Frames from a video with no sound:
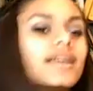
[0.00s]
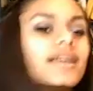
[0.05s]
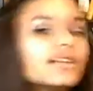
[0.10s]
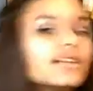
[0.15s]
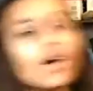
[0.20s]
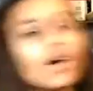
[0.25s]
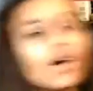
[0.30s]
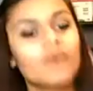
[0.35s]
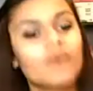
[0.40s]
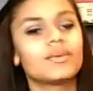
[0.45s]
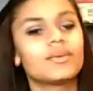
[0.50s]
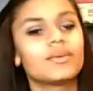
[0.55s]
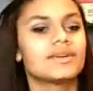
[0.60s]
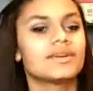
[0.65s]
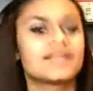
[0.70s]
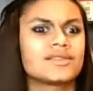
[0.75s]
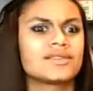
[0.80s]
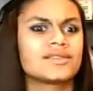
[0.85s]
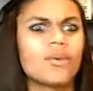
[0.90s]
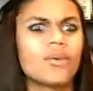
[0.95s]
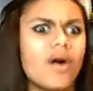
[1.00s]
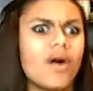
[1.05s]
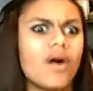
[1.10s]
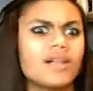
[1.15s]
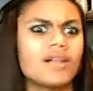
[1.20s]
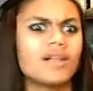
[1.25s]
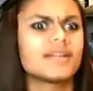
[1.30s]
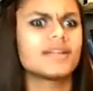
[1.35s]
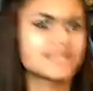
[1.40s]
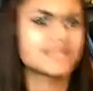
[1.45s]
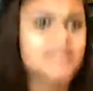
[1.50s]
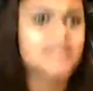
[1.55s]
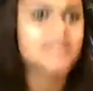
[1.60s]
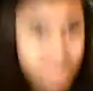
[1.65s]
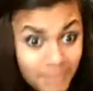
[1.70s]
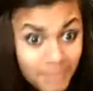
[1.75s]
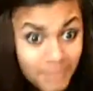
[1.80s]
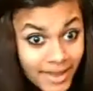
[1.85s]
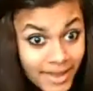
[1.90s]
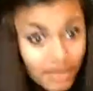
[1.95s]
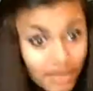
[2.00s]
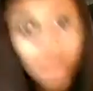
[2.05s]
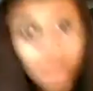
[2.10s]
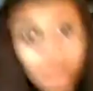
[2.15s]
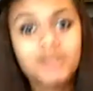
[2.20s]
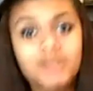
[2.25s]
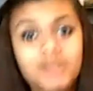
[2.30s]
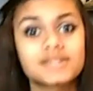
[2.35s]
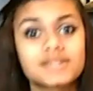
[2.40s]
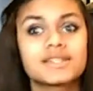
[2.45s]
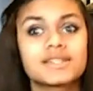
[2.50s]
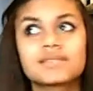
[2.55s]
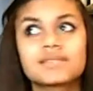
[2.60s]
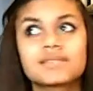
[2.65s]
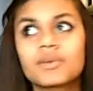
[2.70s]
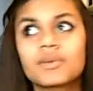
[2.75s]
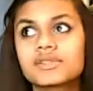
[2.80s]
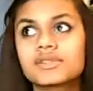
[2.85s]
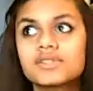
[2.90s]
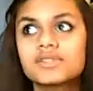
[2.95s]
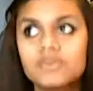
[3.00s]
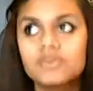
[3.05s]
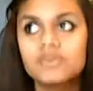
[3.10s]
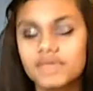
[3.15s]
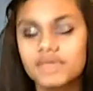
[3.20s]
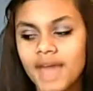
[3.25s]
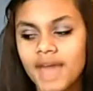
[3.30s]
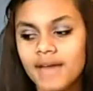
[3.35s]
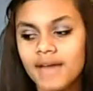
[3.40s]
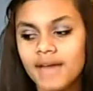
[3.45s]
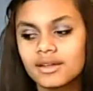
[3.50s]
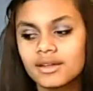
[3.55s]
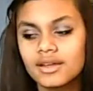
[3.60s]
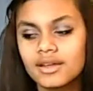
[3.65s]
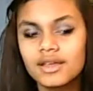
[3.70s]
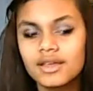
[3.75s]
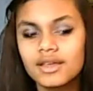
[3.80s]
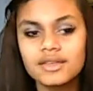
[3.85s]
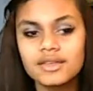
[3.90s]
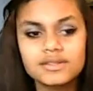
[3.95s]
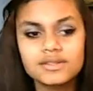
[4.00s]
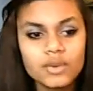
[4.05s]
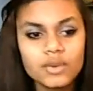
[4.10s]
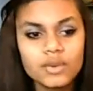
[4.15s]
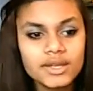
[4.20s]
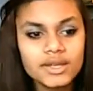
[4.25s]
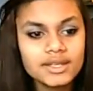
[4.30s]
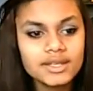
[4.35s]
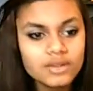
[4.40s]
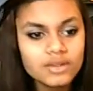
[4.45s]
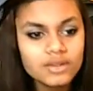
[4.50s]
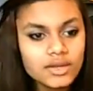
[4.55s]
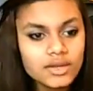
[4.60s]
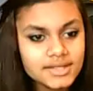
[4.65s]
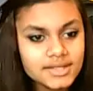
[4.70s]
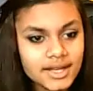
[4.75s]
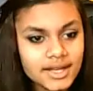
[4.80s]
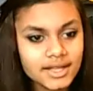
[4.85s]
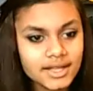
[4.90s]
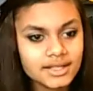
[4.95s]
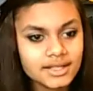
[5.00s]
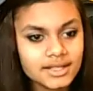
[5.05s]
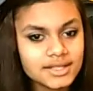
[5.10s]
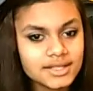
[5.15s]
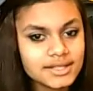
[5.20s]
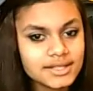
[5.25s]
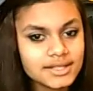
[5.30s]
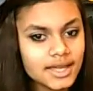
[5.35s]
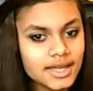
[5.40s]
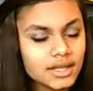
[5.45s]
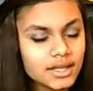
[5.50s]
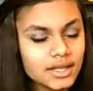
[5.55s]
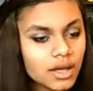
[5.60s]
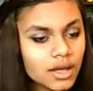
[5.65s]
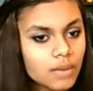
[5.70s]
you know, it's a wall and it says tomato. What is he supposed to do with that? So he looks at it and he's like,